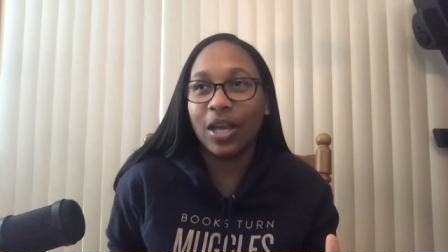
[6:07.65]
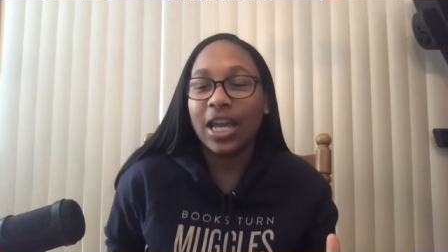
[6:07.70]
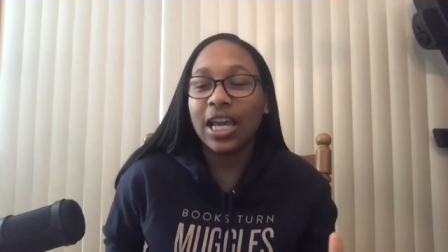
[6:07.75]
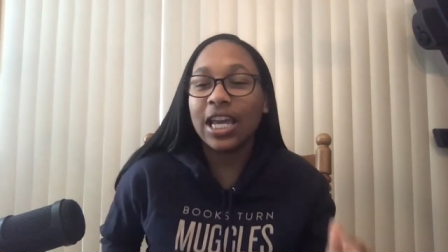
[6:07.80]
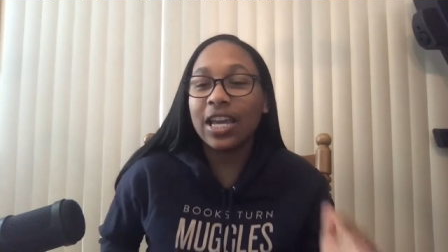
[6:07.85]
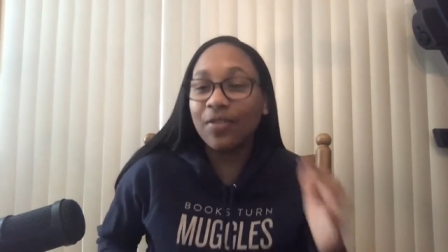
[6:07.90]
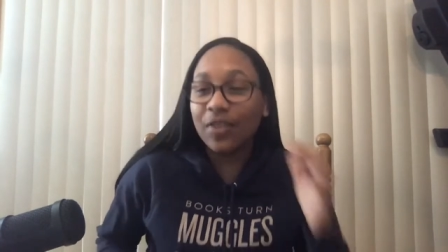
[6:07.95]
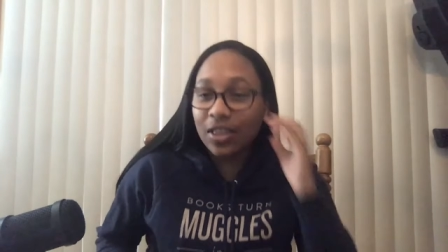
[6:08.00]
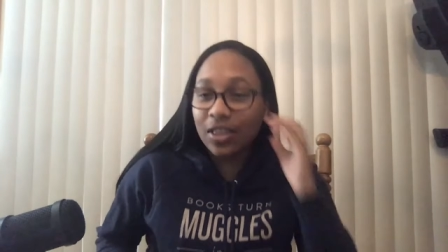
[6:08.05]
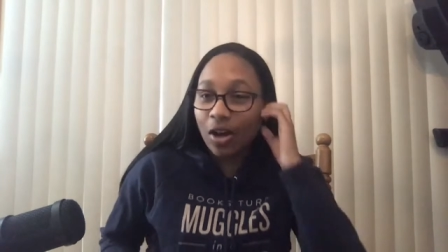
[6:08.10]

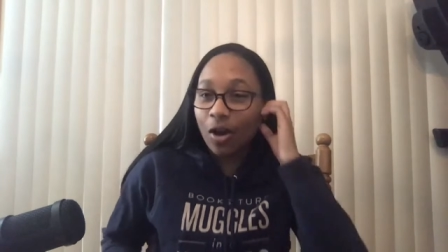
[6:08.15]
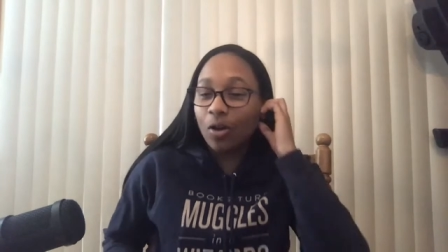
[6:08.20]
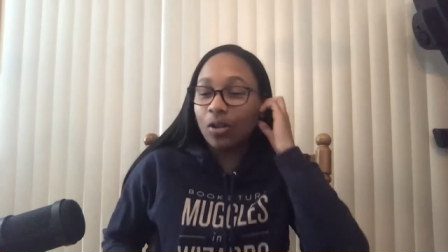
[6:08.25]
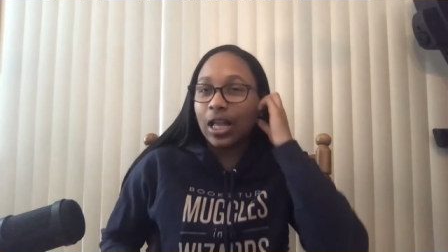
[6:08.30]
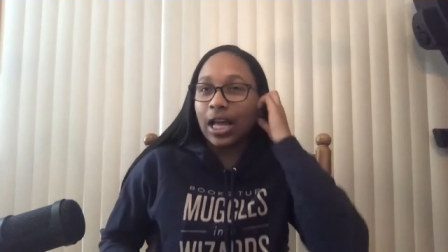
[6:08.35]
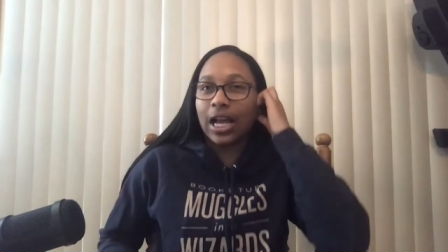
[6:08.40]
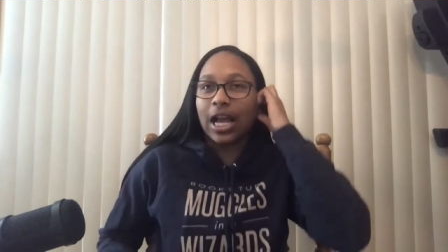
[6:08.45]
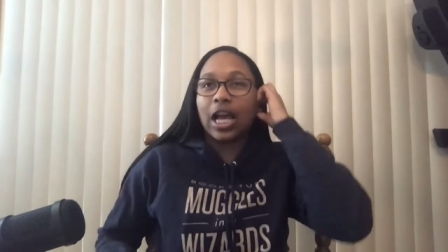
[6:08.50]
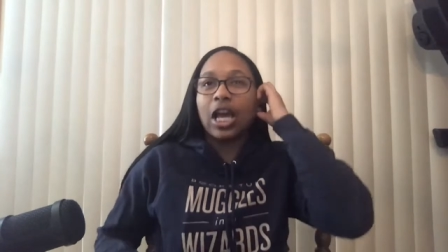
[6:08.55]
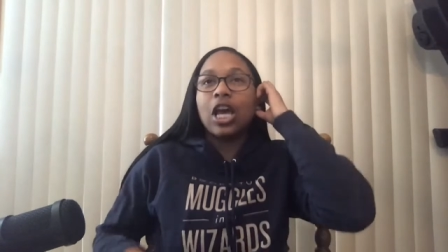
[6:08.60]
Even though
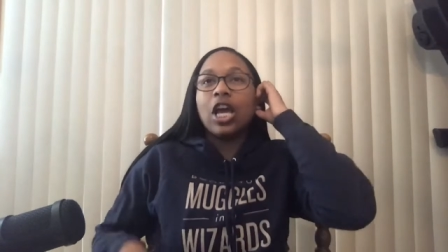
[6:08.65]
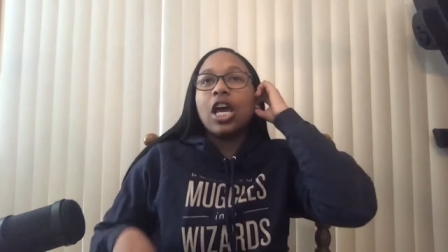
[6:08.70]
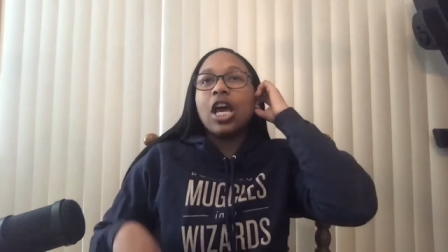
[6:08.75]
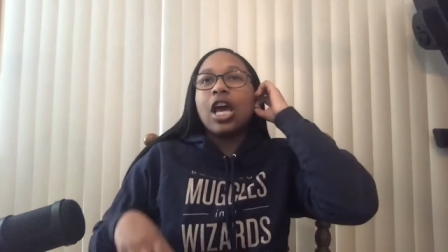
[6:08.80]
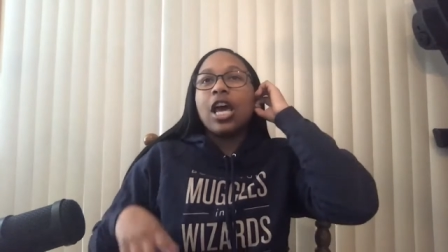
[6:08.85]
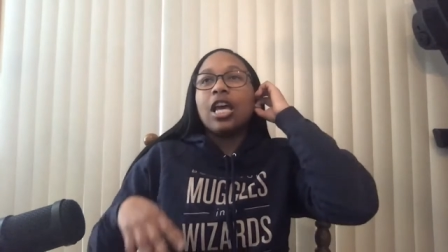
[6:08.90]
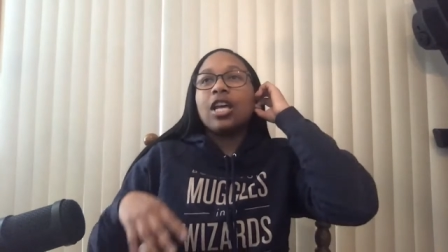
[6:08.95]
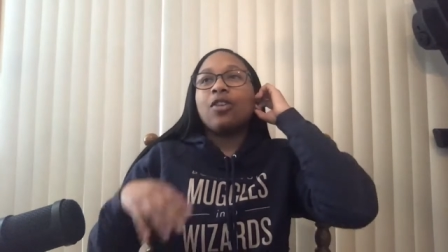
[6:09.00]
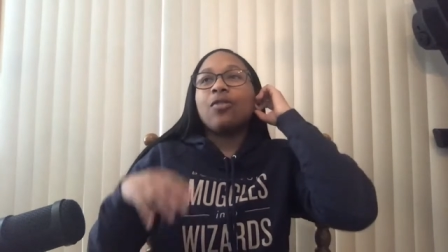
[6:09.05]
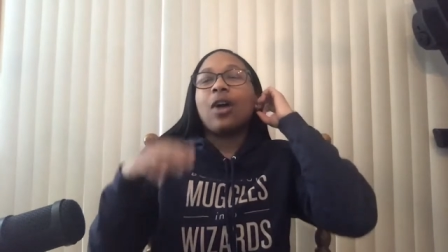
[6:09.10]
like
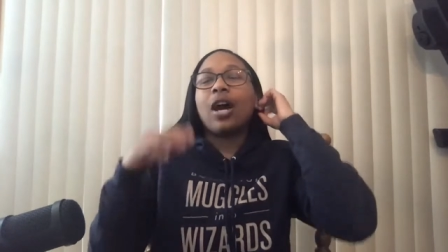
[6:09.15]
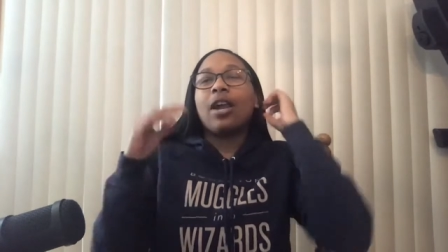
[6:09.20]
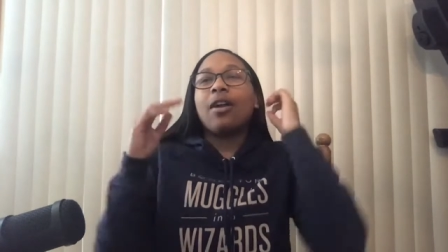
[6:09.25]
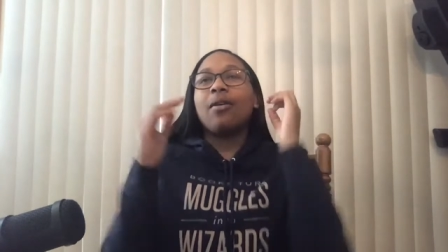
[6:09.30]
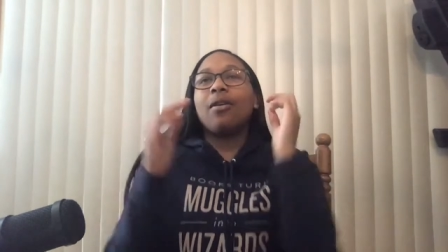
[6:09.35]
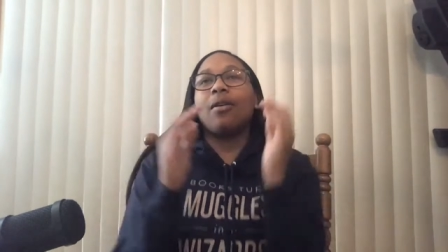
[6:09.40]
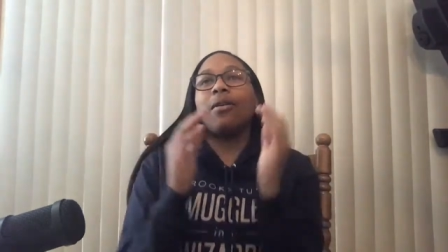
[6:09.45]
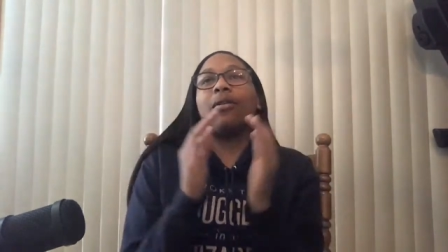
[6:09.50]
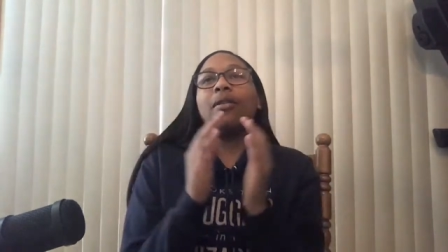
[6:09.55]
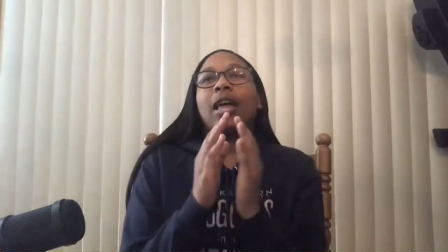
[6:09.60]
you
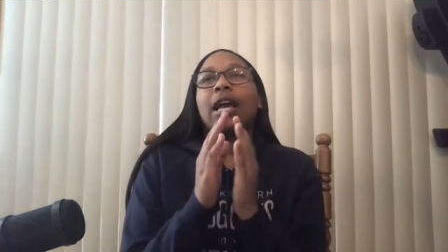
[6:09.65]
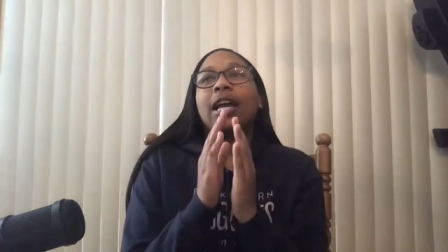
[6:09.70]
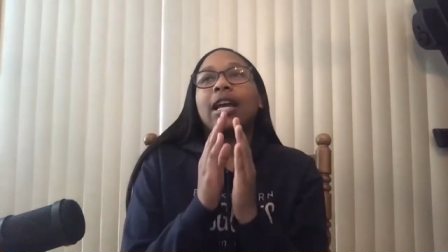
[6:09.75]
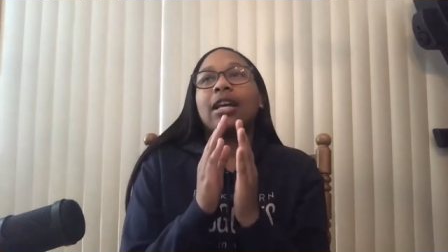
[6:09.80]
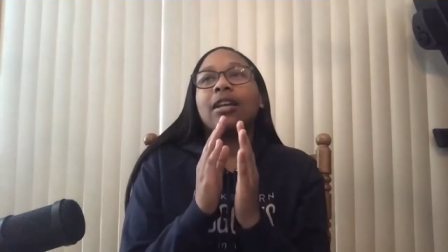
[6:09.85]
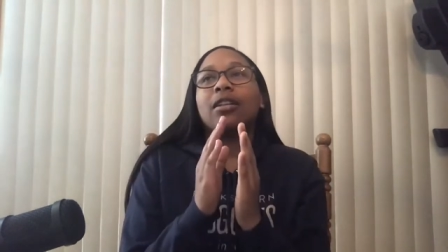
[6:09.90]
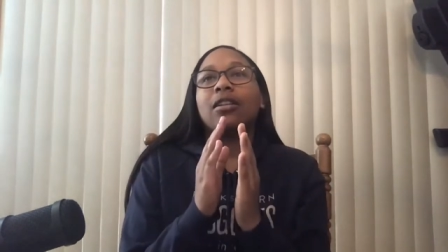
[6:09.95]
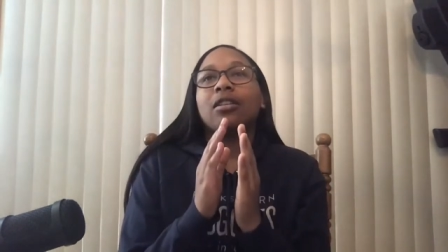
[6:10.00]
gotta like